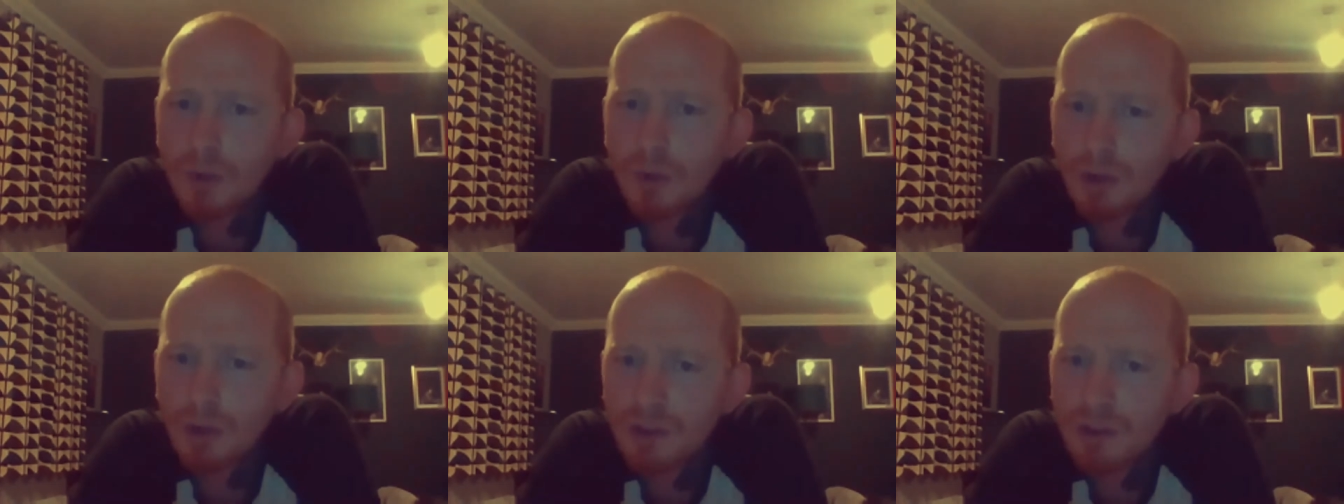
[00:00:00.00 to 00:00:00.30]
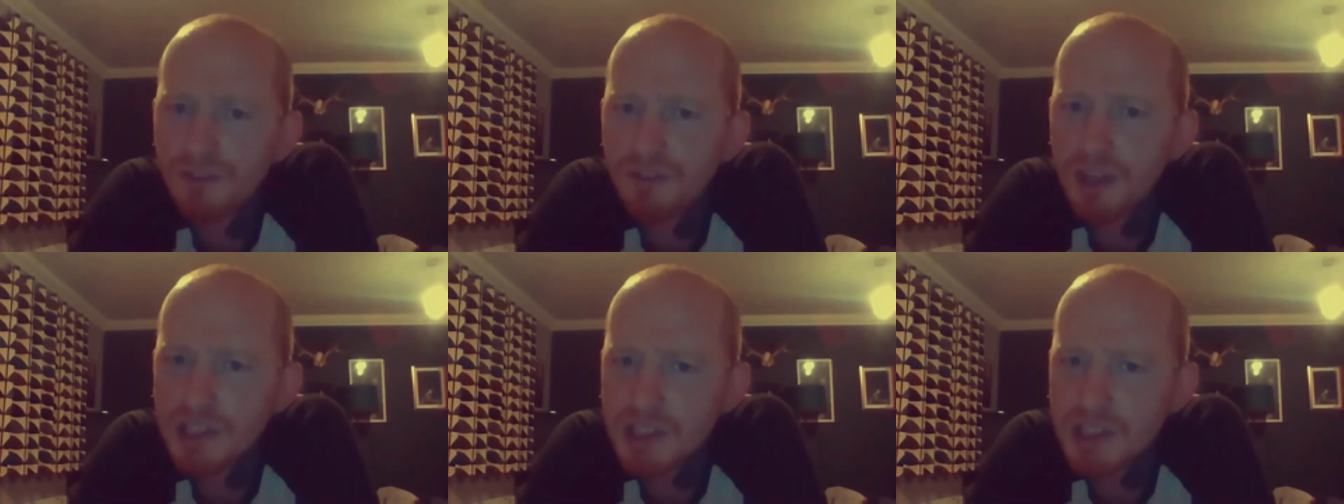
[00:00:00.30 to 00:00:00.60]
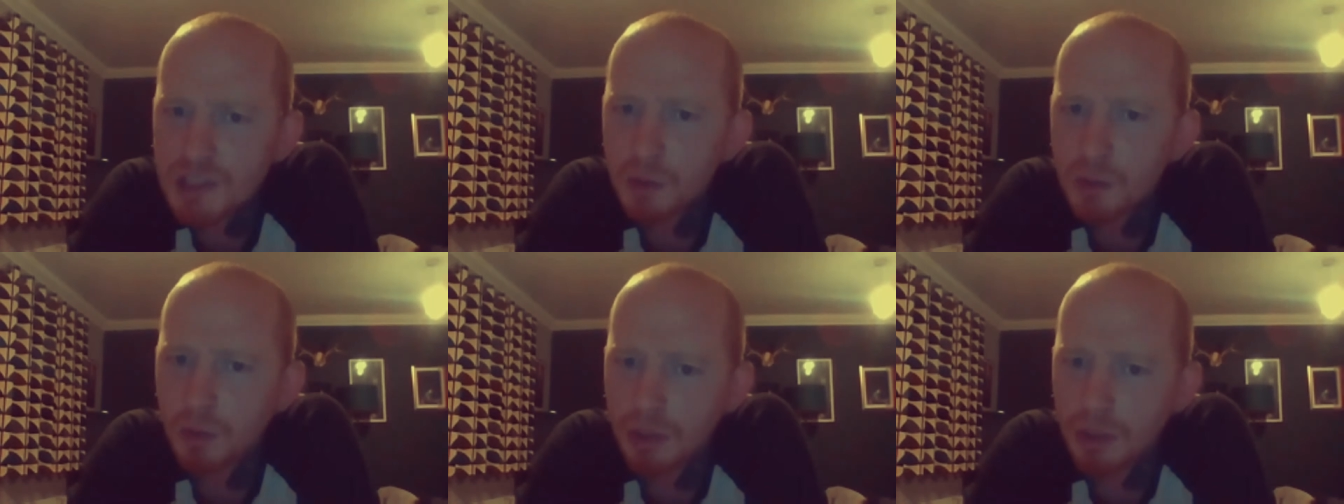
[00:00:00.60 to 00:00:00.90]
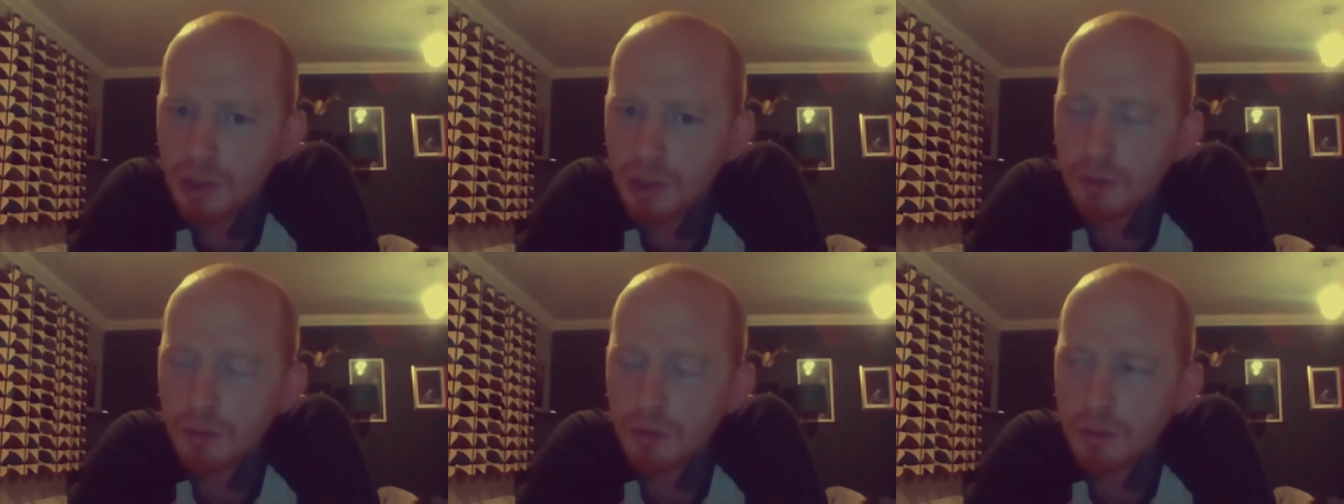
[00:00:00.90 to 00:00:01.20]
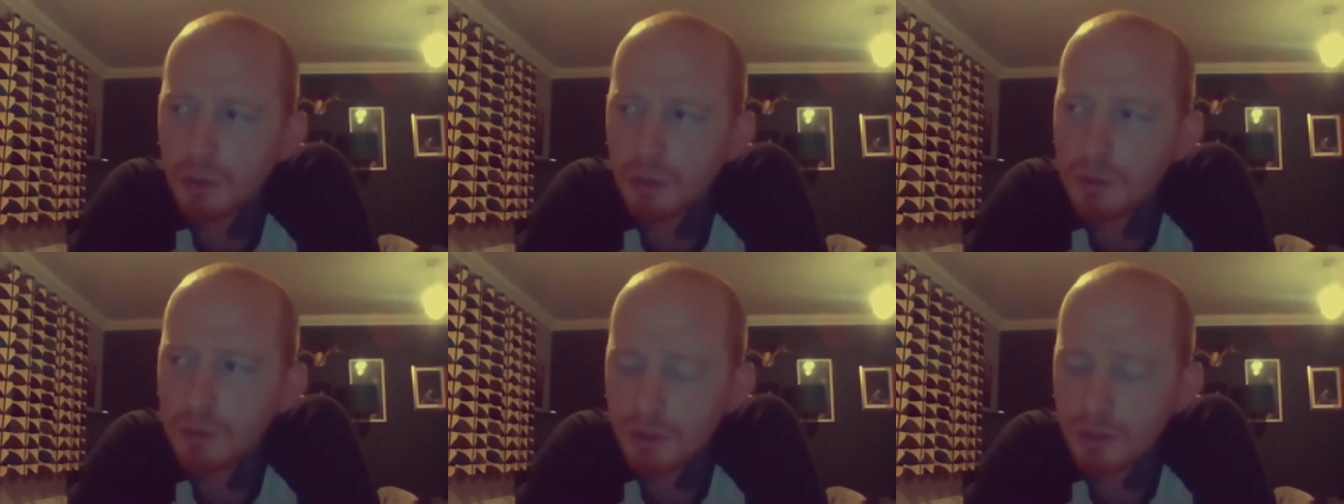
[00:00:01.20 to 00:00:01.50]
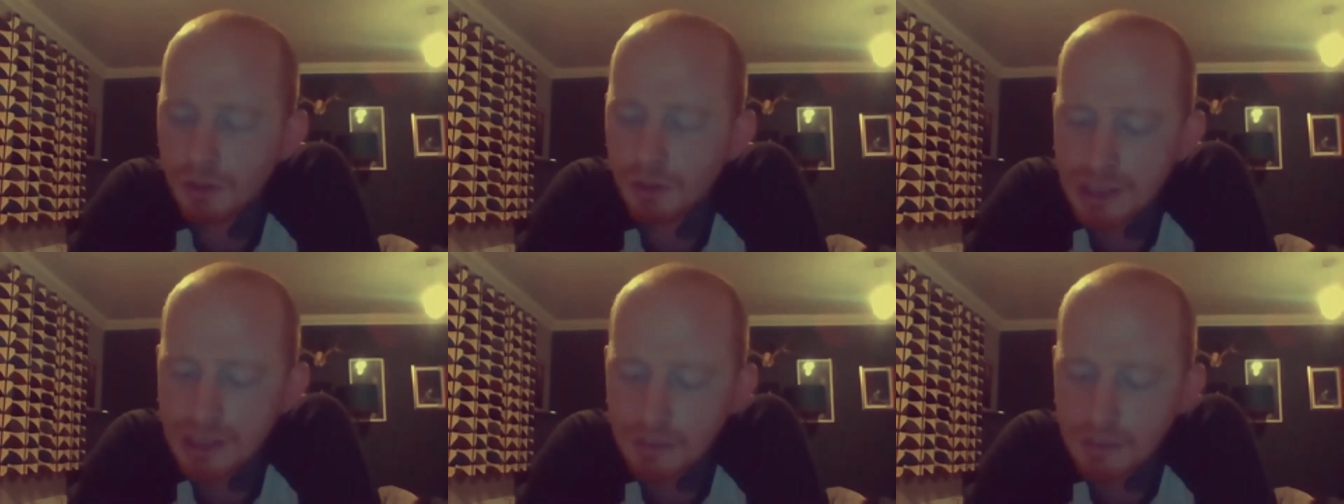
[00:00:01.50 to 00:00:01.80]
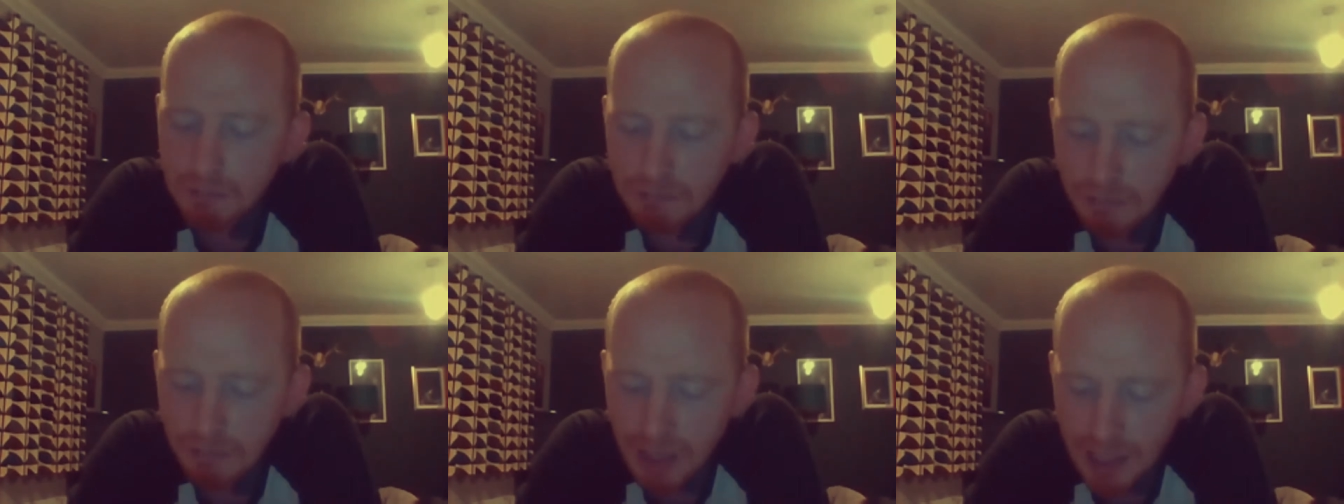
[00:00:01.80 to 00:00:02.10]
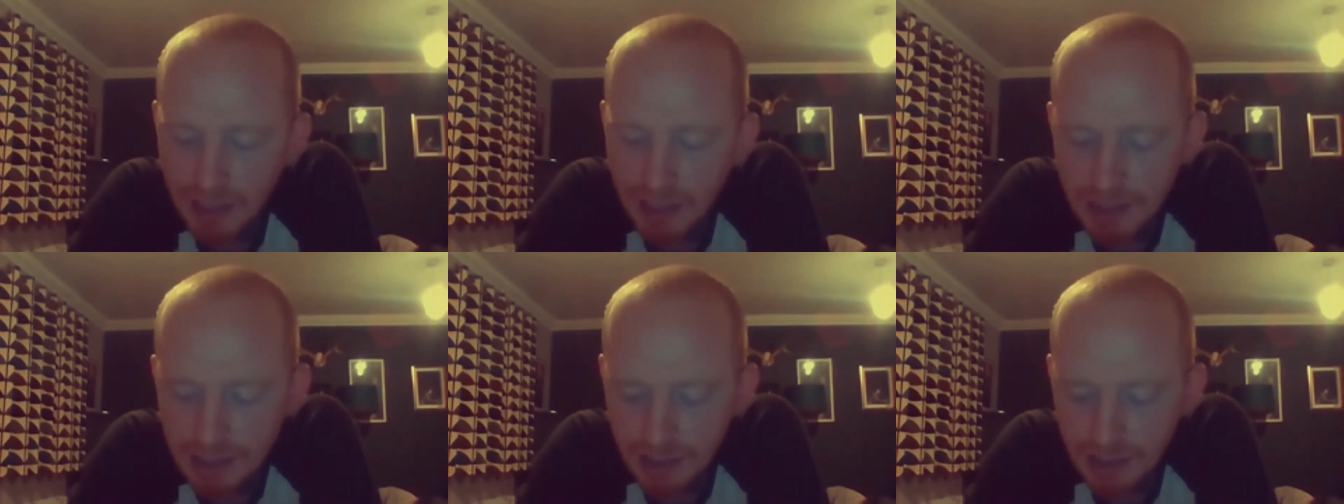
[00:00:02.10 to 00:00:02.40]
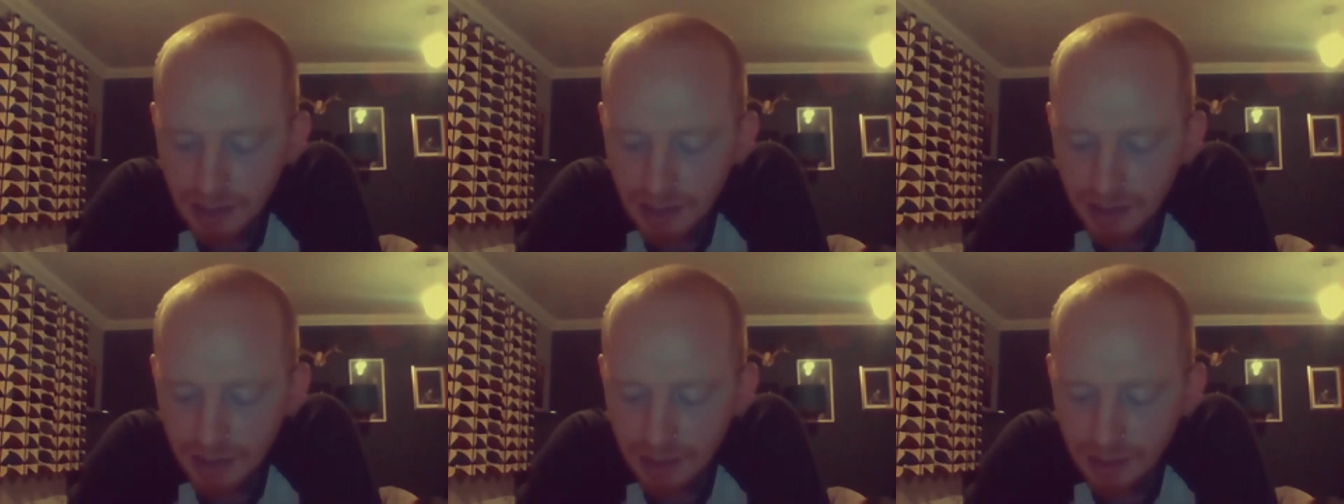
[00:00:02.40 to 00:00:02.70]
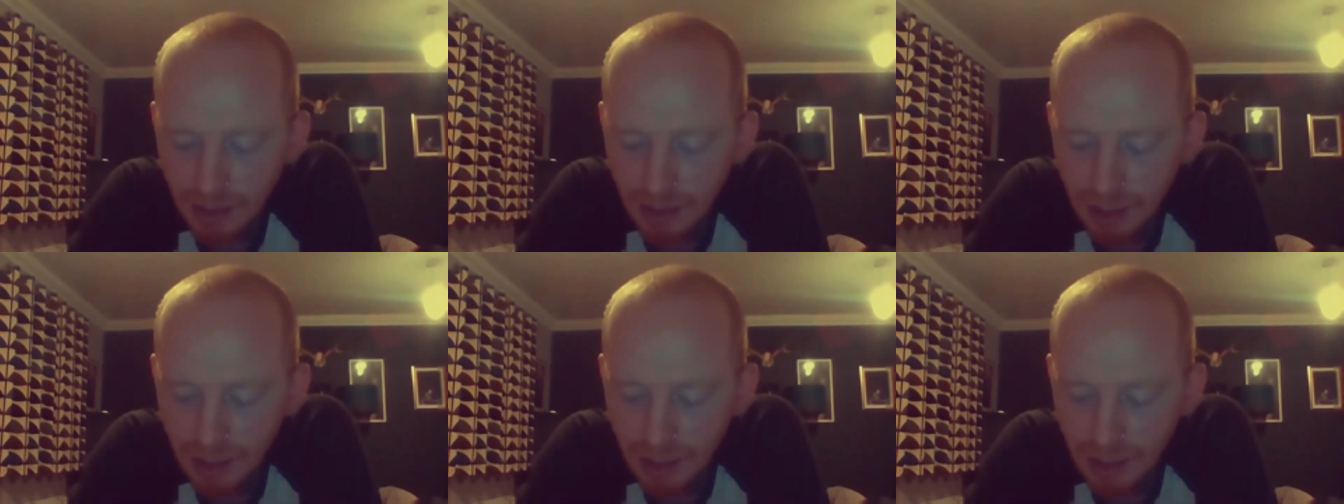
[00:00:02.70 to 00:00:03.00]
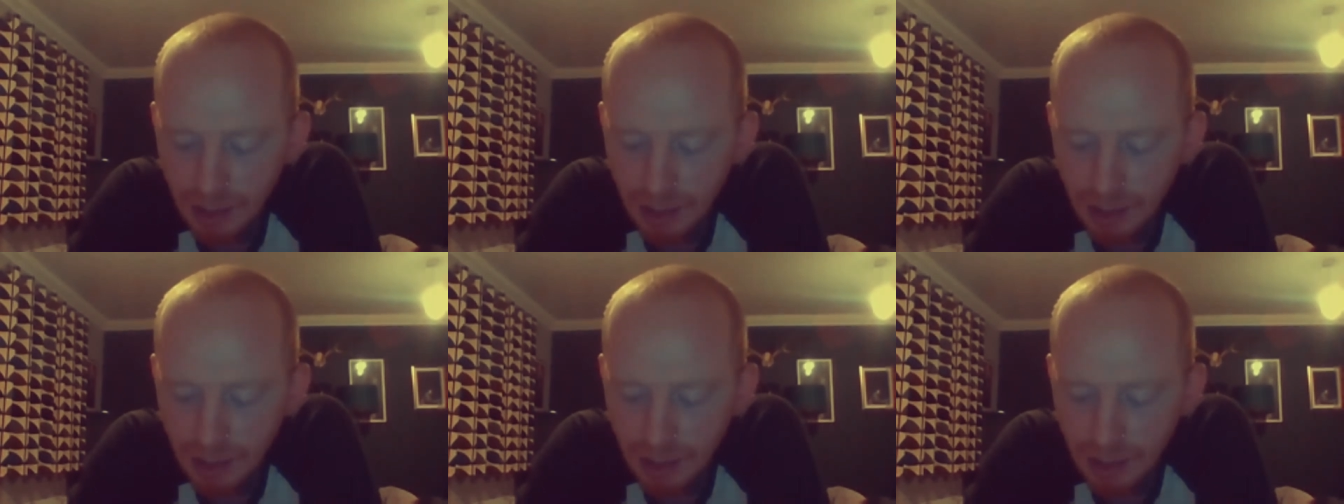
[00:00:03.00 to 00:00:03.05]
I first saw you, you were doing these amazing